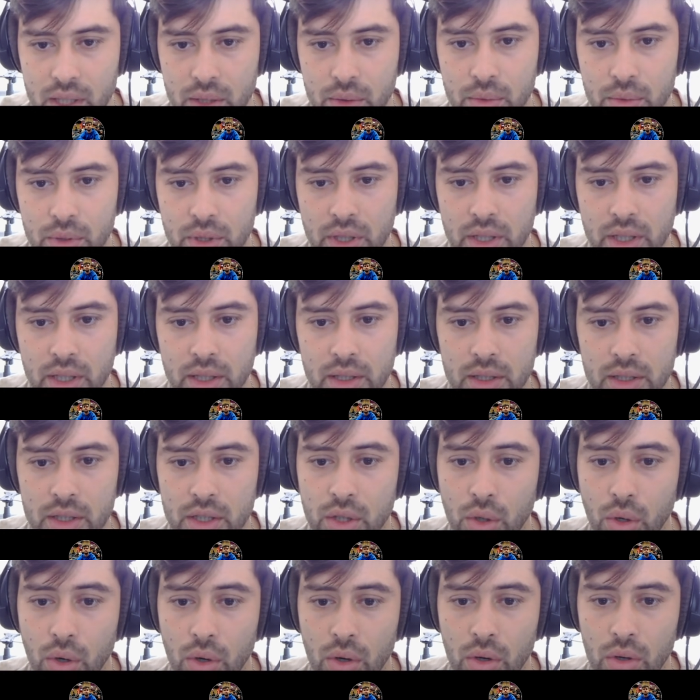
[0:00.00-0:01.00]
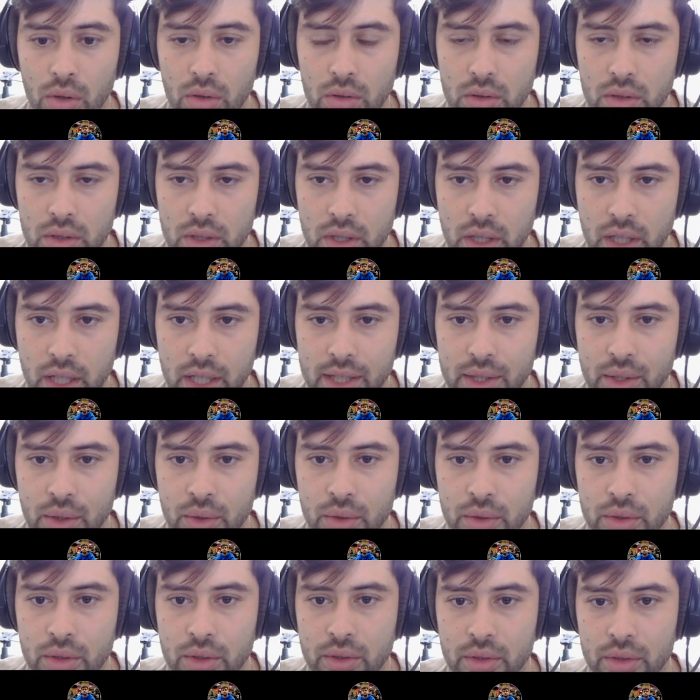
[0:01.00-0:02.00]
we're gonna call and
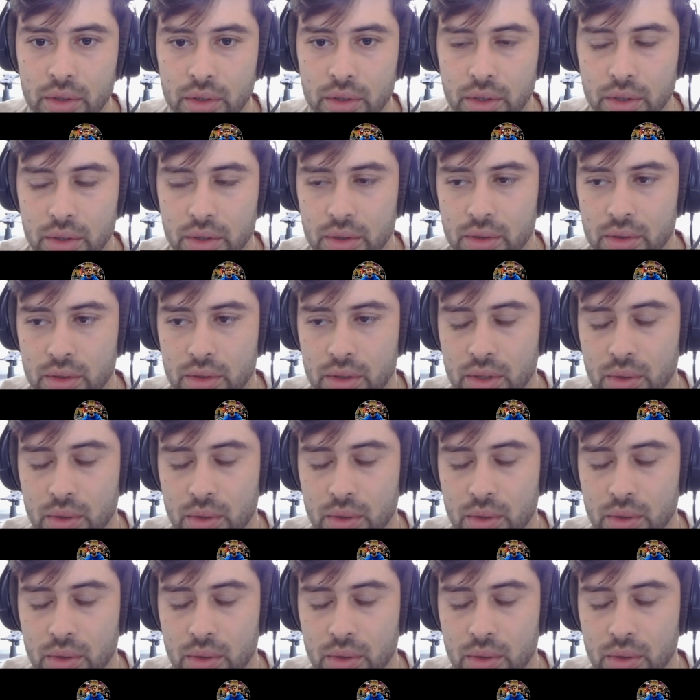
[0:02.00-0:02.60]
donk the turn,